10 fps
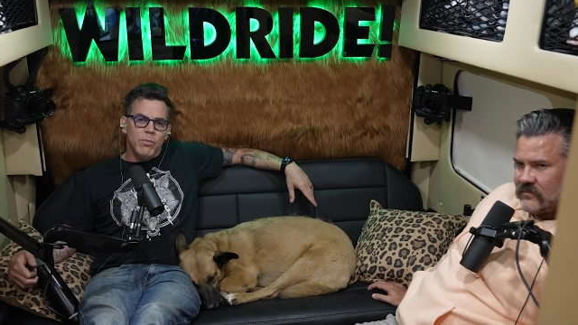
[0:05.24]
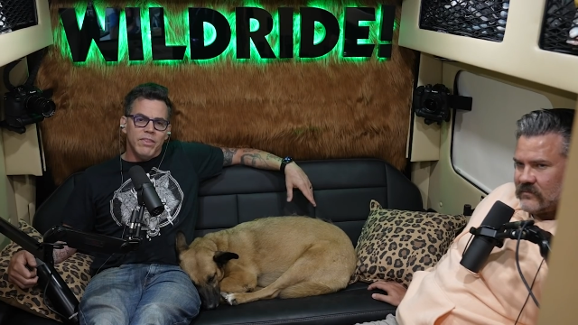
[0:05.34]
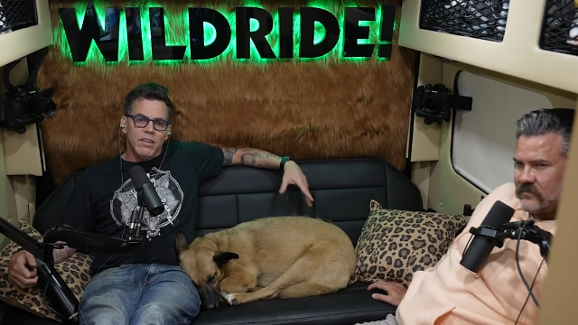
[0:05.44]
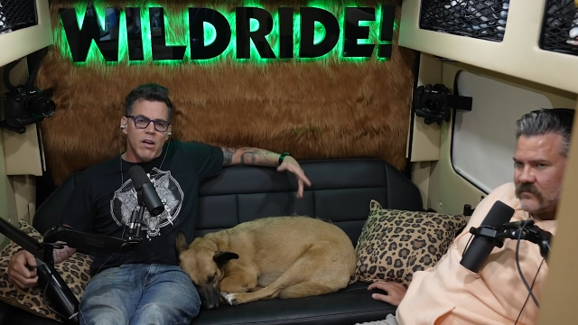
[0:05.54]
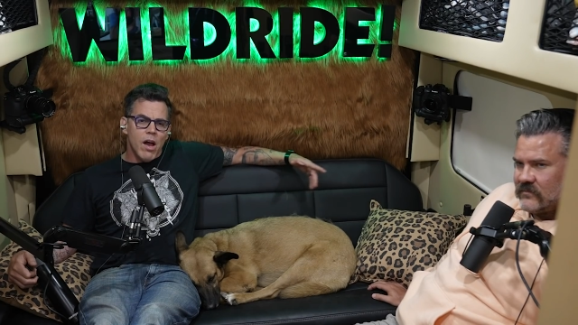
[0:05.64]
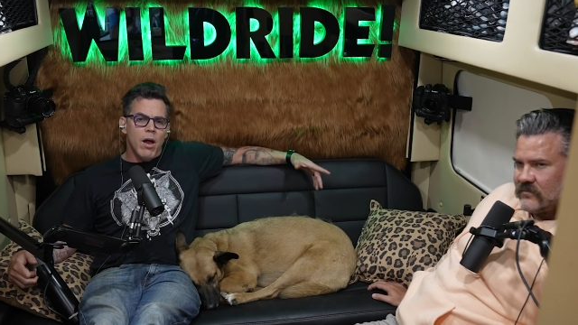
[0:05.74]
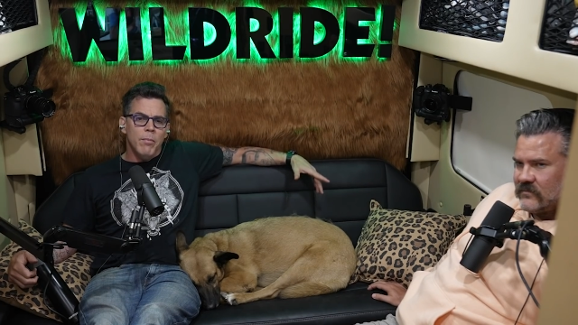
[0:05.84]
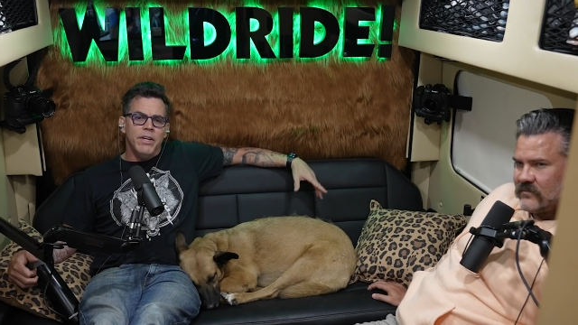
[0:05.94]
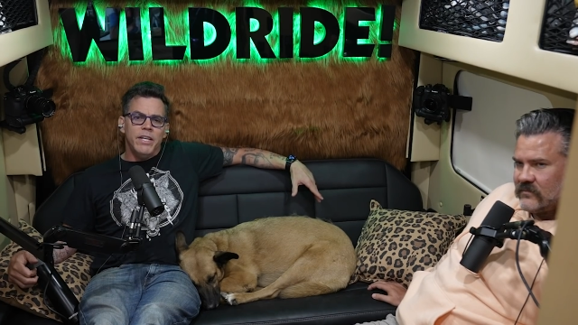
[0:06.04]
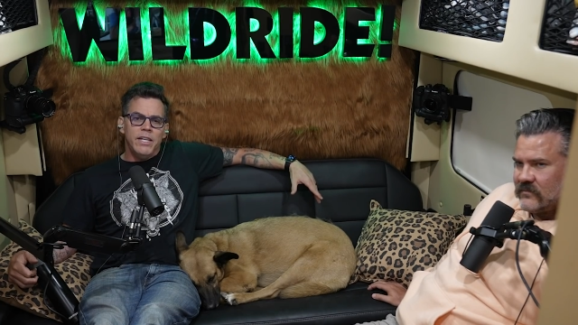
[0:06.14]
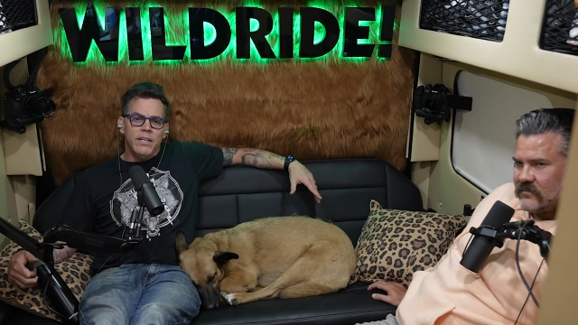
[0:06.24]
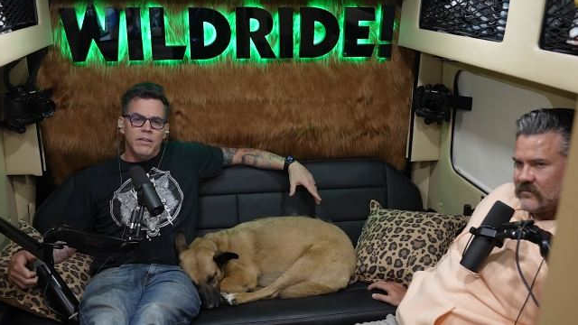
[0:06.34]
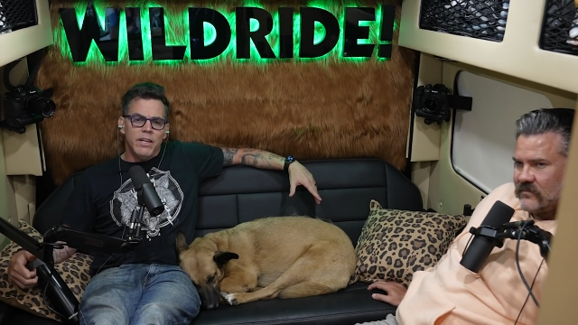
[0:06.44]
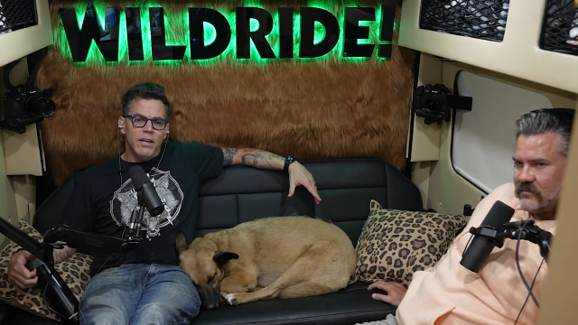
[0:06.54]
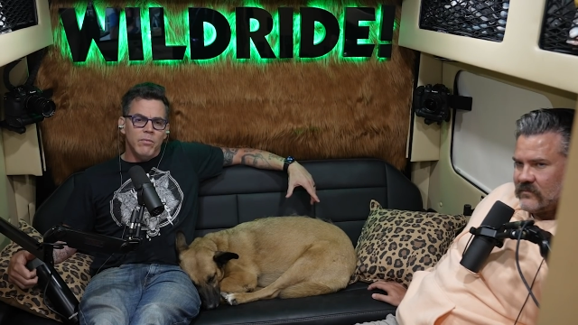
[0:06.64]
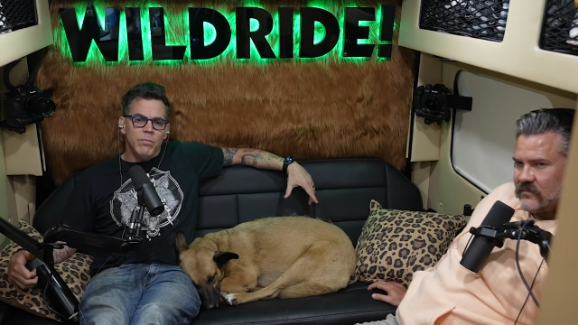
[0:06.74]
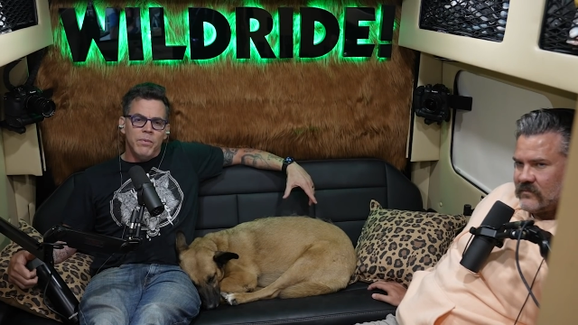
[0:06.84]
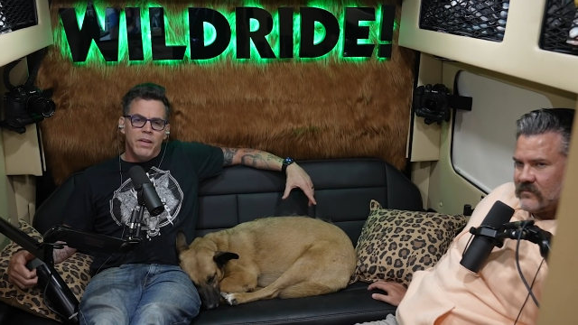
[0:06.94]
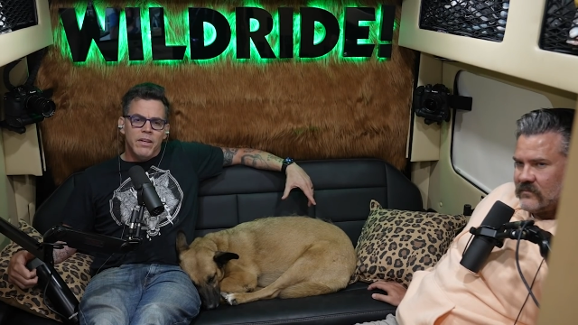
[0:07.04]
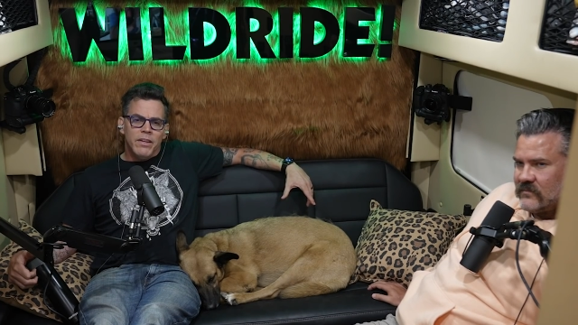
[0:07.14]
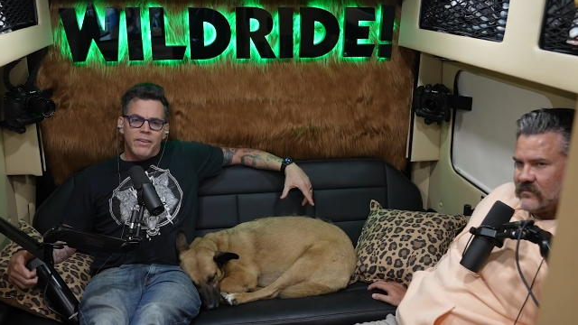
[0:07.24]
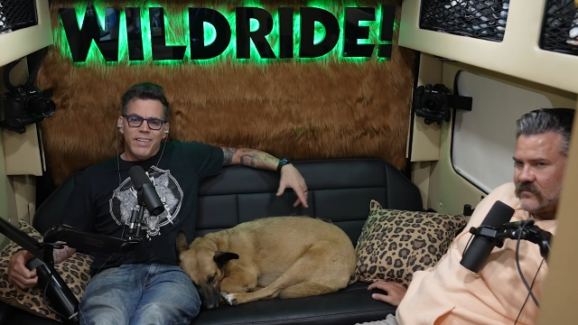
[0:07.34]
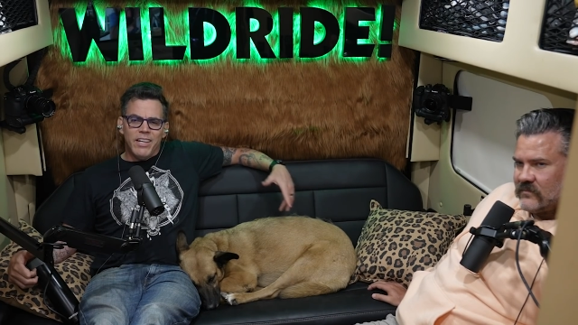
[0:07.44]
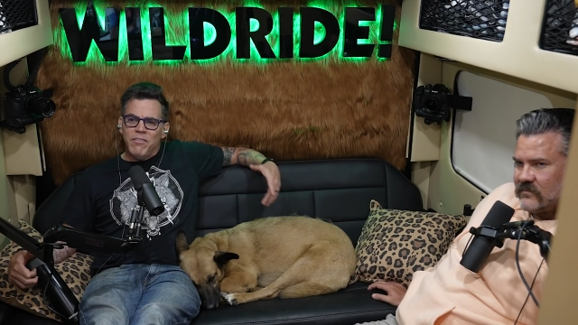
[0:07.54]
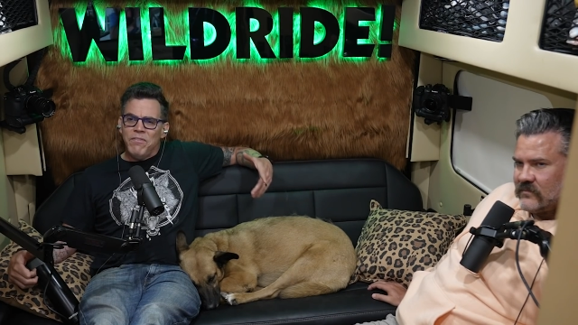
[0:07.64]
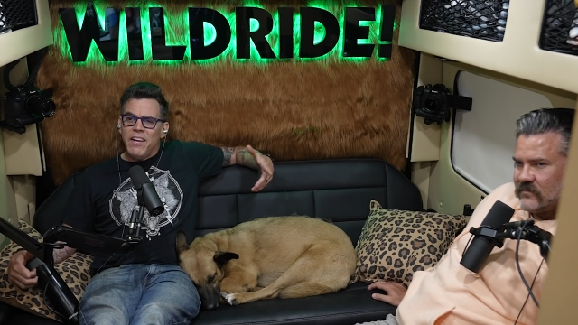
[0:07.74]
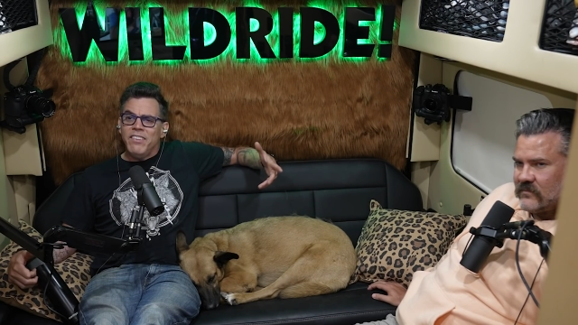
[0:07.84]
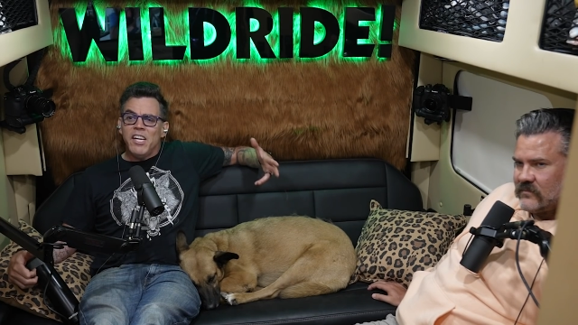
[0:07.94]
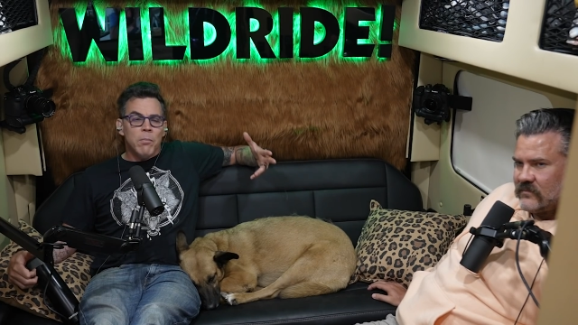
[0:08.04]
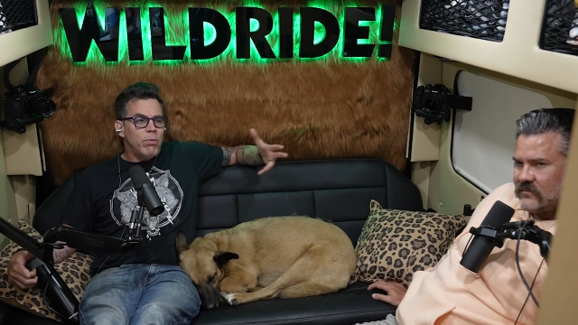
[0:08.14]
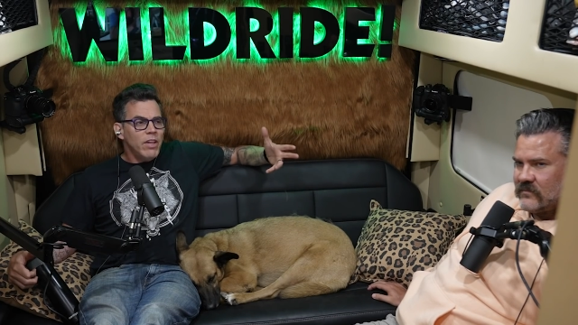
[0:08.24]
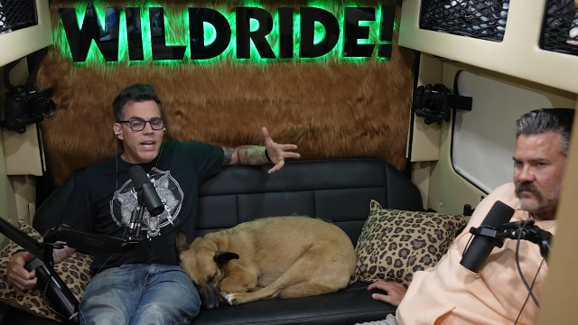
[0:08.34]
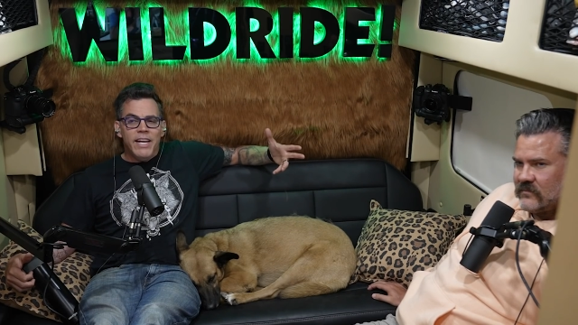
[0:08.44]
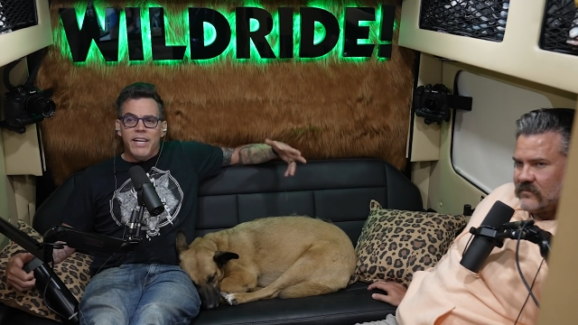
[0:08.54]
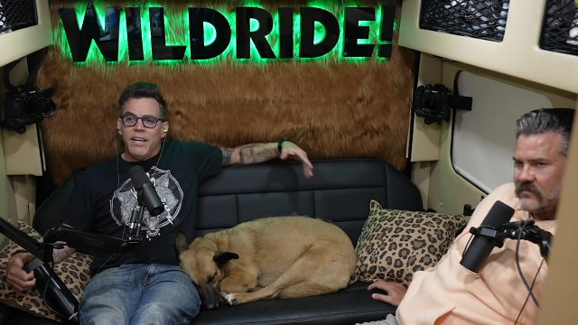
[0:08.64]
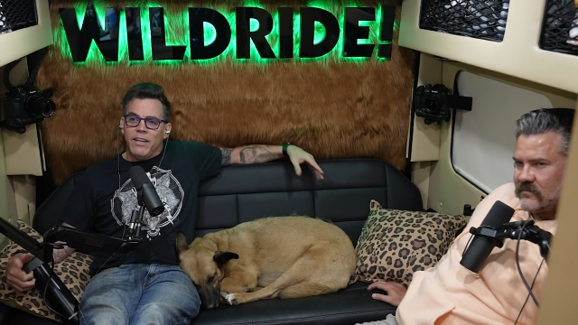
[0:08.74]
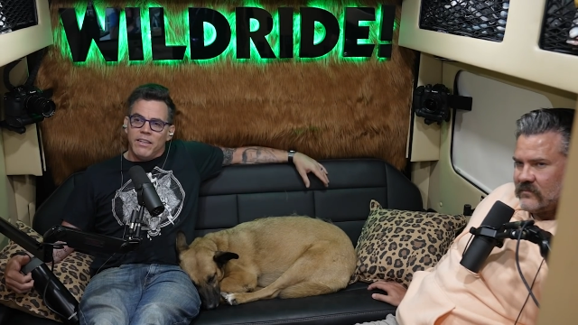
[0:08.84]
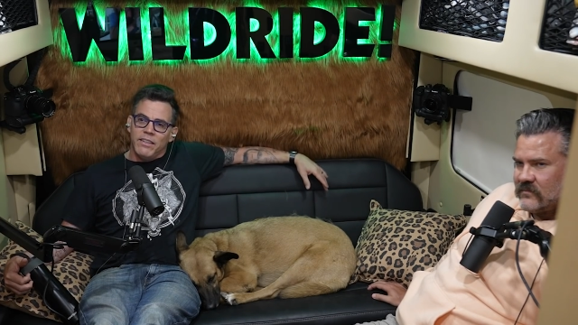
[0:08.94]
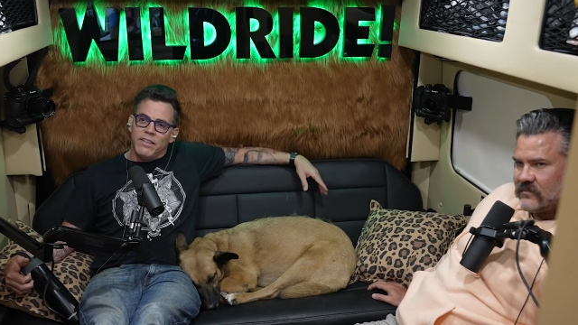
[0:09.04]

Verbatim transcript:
Speaker 1: with the comedy and, and inventing planking.